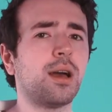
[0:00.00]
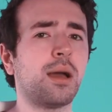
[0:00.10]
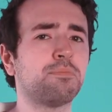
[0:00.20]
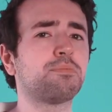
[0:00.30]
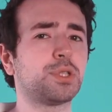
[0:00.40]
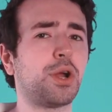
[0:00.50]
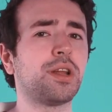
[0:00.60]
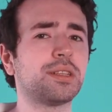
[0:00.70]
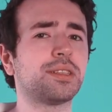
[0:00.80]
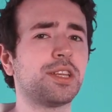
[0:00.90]
I'm
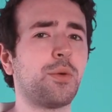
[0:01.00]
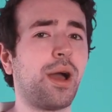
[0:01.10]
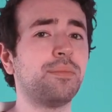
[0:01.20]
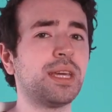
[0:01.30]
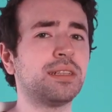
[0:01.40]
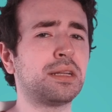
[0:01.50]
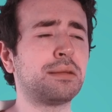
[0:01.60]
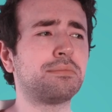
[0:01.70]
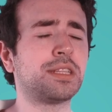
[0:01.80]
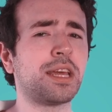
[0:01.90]
starting to see why Mia
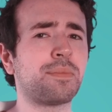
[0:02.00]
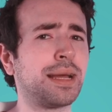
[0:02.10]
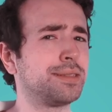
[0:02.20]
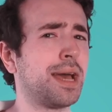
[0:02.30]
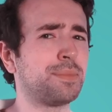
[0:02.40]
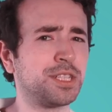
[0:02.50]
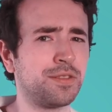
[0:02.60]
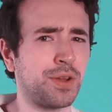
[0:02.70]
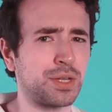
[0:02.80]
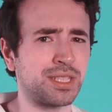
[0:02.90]
didn't take my time machine
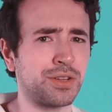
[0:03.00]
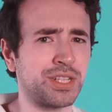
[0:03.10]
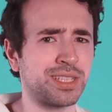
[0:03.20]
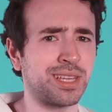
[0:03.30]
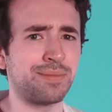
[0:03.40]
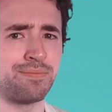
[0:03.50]
very seriously.